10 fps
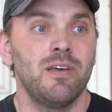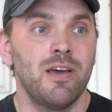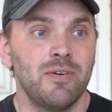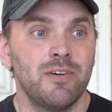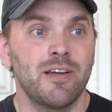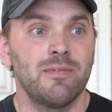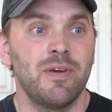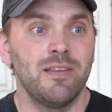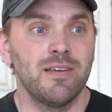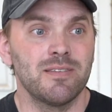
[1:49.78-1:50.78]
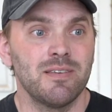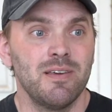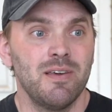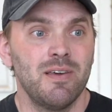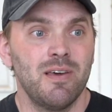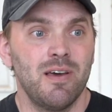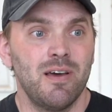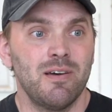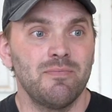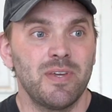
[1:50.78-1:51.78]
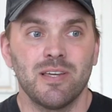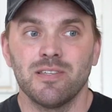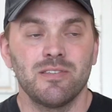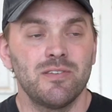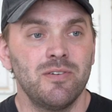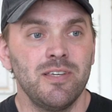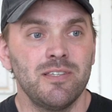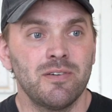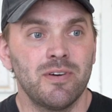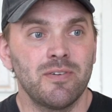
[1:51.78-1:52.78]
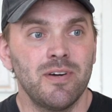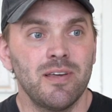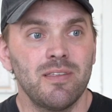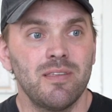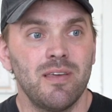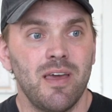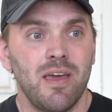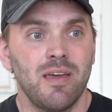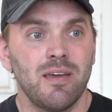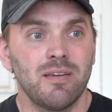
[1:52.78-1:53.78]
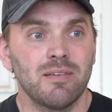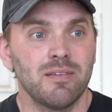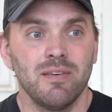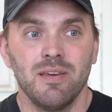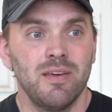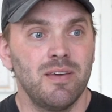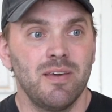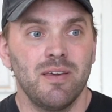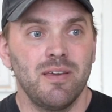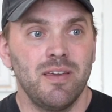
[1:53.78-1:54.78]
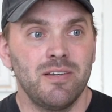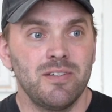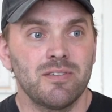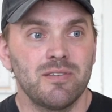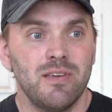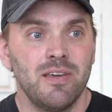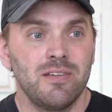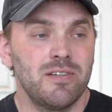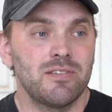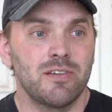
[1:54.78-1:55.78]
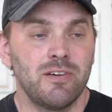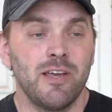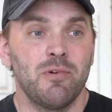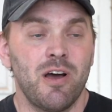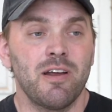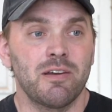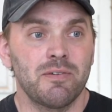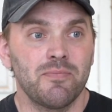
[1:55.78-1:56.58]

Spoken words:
I would recommend this because it's so easy to work with, and it's just a great product.